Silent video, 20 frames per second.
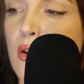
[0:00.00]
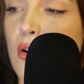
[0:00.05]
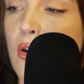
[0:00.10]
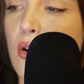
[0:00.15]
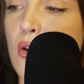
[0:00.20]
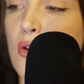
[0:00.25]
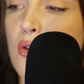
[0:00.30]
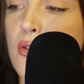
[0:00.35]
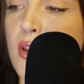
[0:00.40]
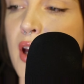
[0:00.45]

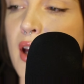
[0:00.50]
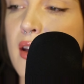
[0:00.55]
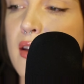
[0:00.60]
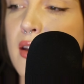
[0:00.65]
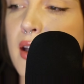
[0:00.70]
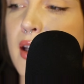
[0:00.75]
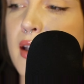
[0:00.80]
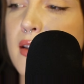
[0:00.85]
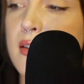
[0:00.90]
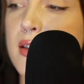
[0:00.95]
All that
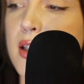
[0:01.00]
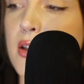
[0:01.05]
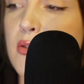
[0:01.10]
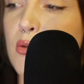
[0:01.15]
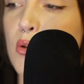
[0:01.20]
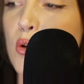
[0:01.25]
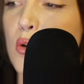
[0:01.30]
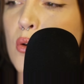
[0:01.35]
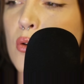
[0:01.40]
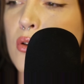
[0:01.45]
night he
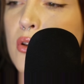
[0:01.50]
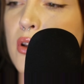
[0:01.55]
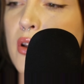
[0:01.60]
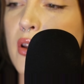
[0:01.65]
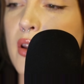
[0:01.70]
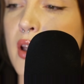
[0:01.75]
rode,